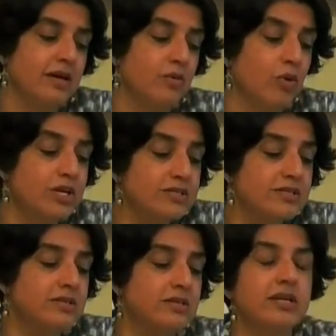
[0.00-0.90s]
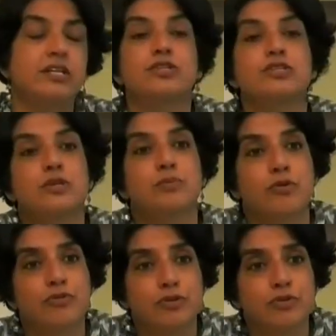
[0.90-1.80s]
What is the relationship
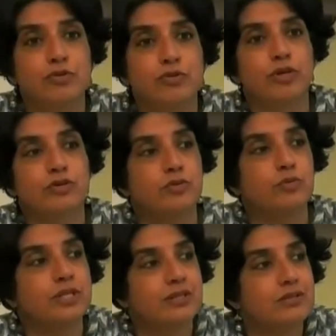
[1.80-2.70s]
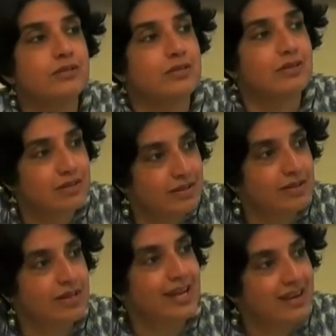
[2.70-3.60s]
of Hindutva with
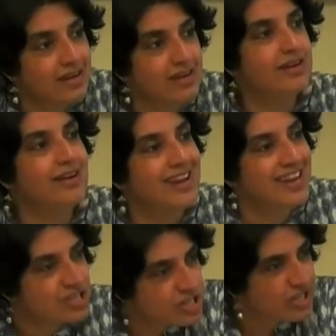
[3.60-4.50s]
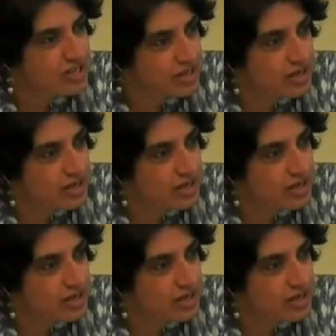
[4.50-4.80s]
the Indian nation,